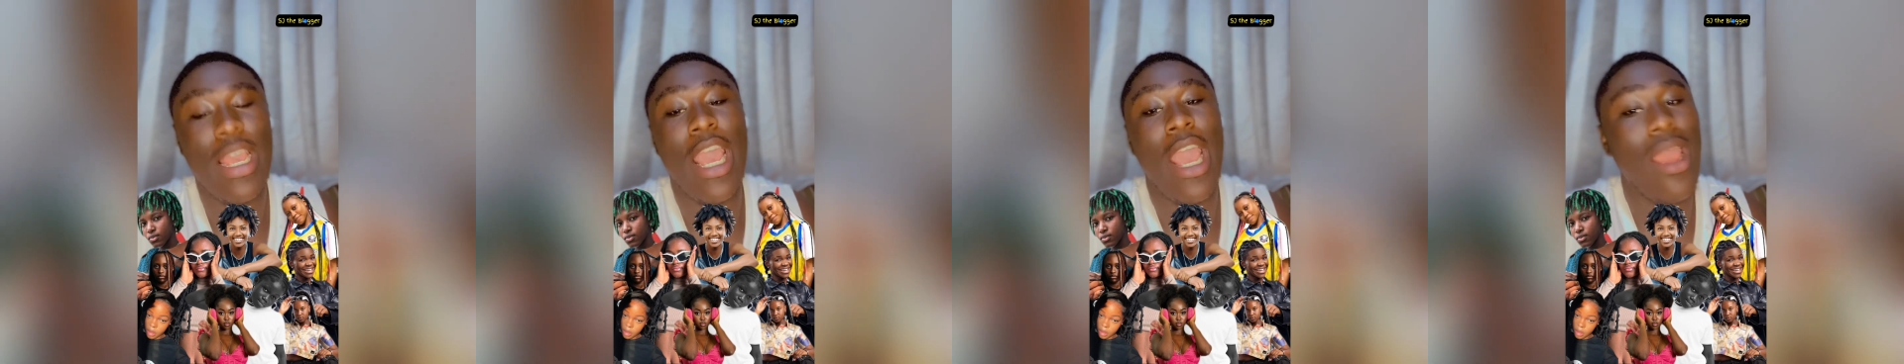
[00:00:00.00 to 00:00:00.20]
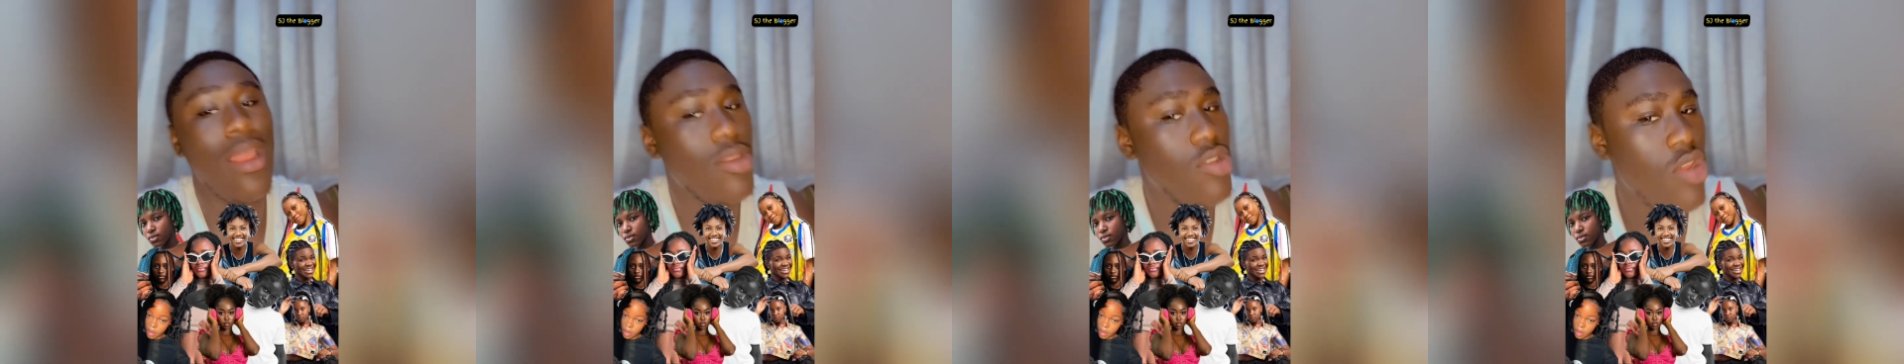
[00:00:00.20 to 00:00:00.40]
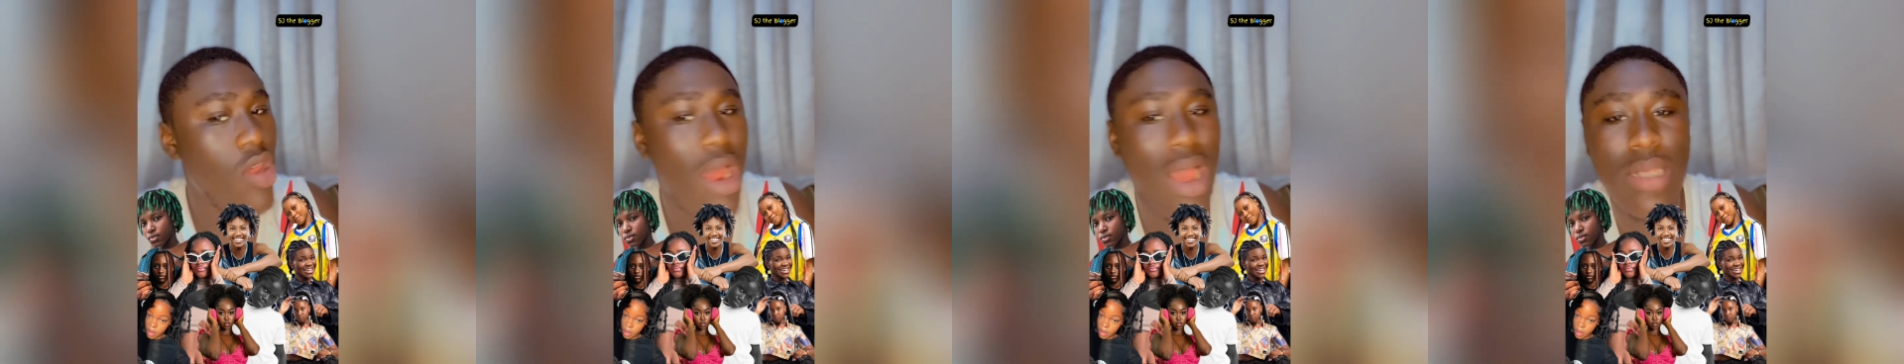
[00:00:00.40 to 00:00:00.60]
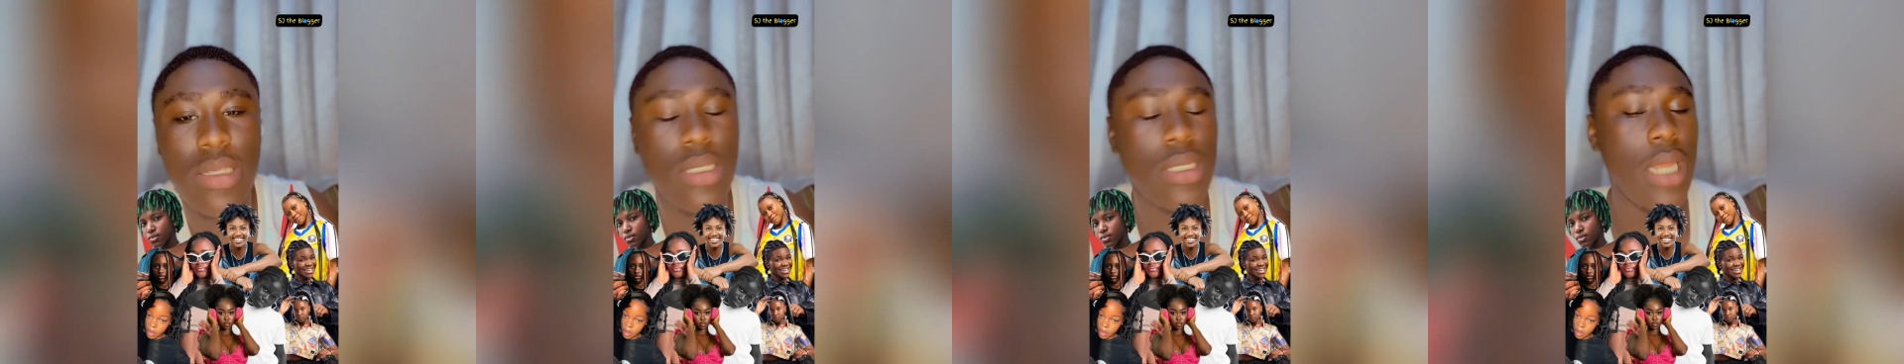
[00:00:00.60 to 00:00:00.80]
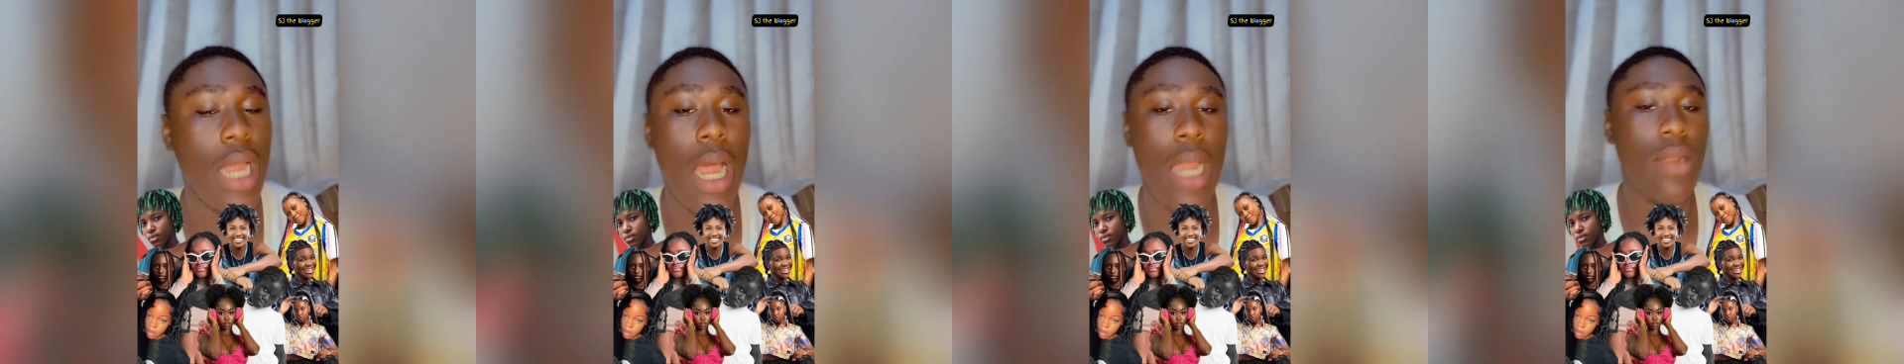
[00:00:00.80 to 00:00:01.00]
Endurance
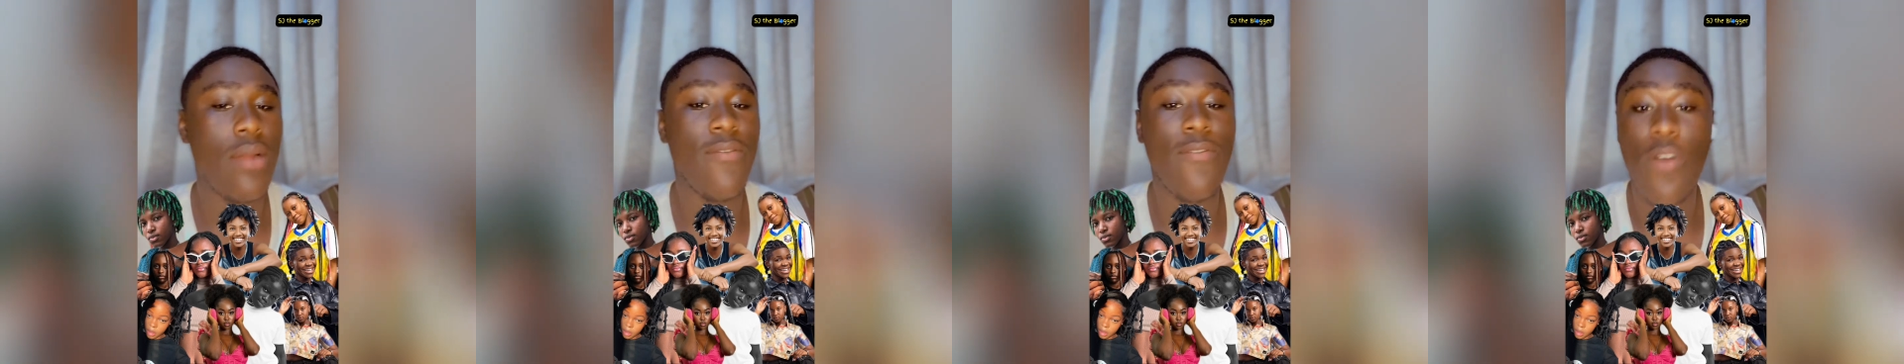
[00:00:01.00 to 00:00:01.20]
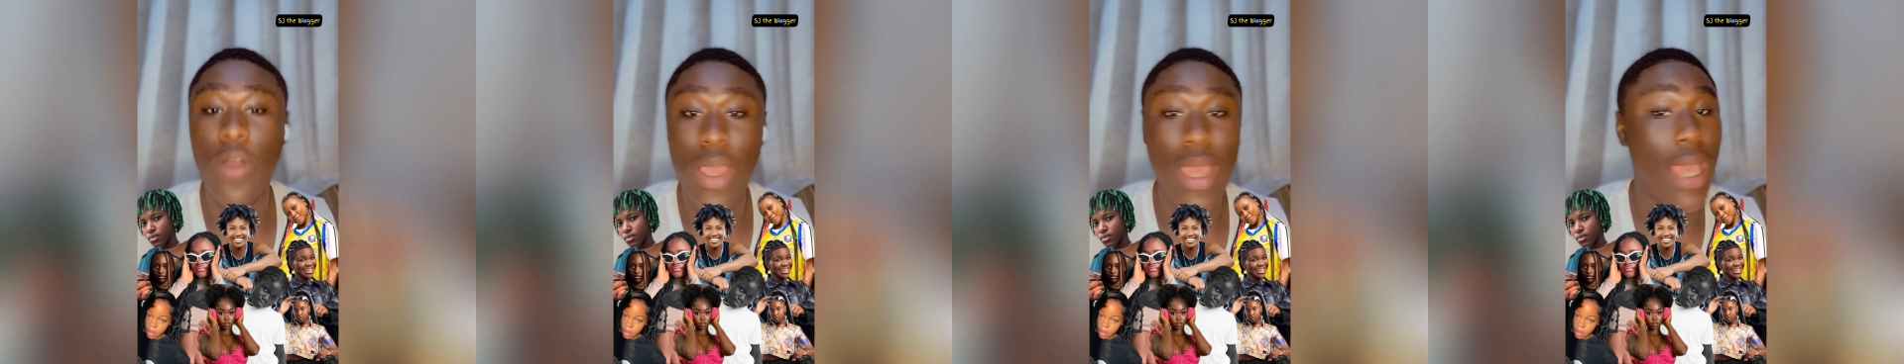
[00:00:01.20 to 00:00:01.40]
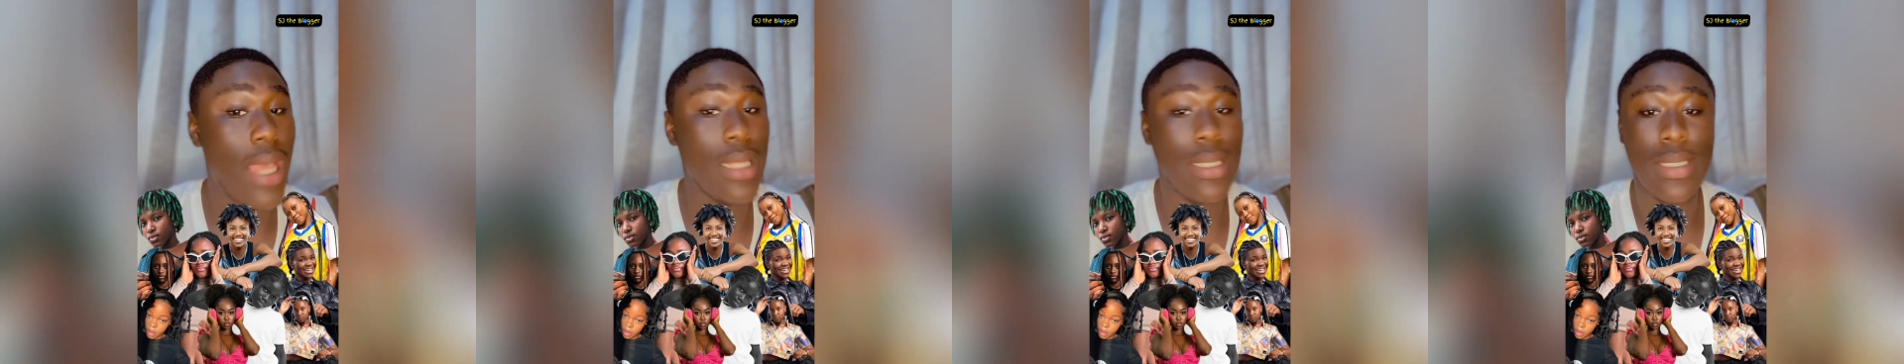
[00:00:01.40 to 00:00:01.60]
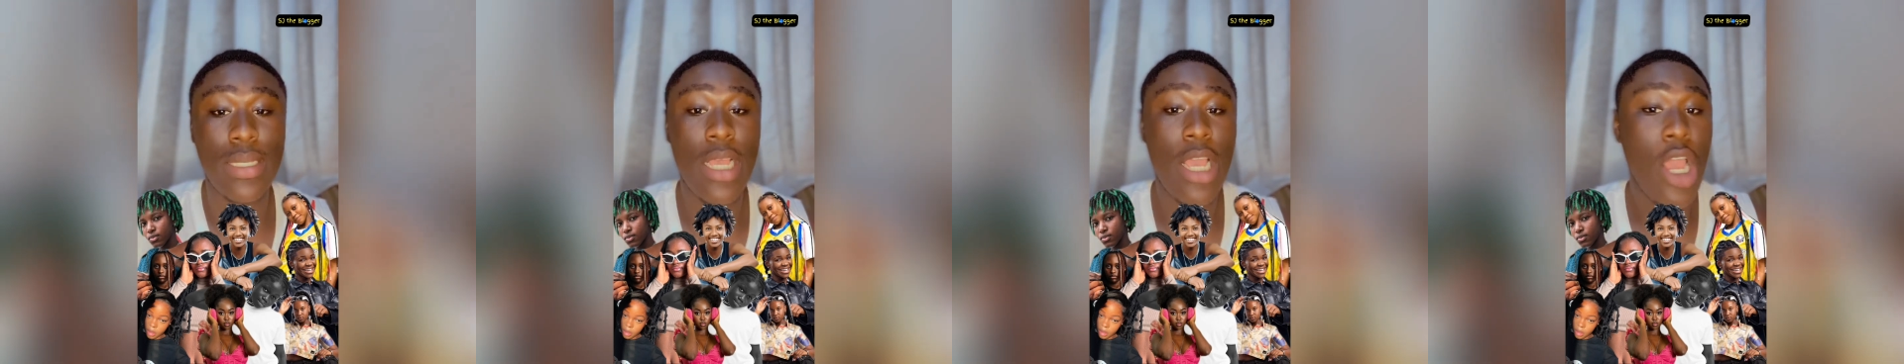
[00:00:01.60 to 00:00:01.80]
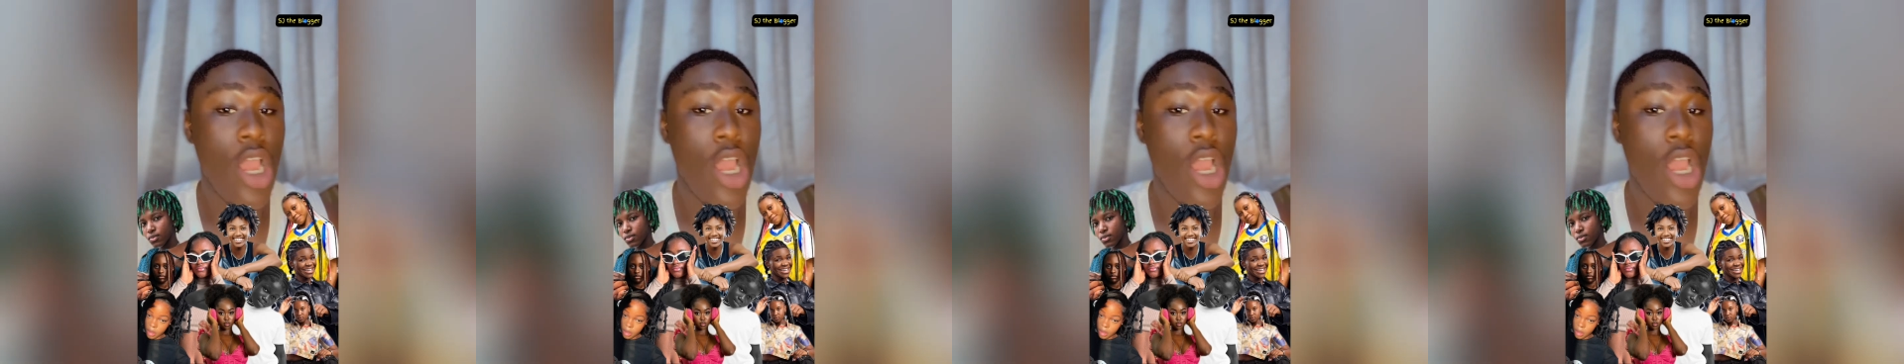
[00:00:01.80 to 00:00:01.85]
Grand, forget.